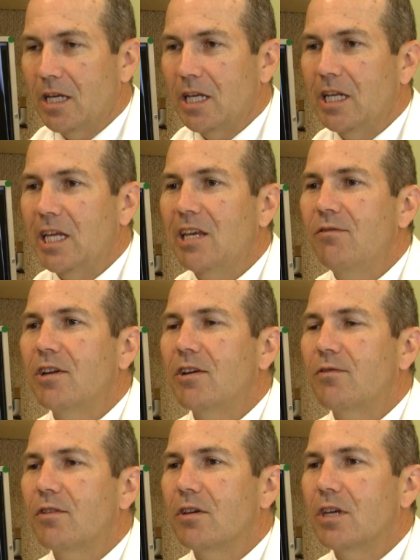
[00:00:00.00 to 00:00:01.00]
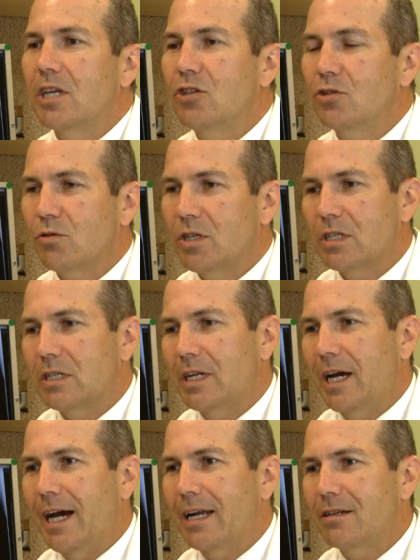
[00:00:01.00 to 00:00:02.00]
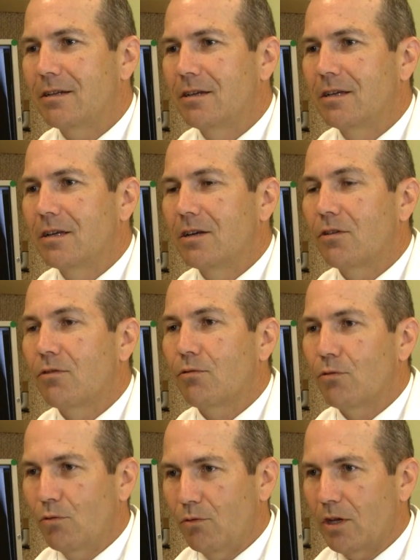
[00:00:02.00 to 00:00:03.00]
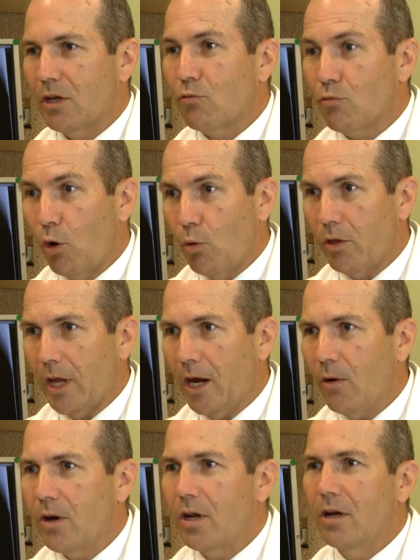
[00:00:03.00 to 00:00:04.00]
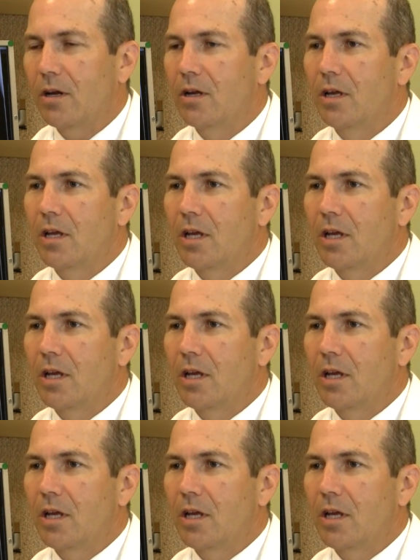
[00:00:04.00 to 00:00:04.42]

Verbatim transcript: And even if the injury is not through the growth area,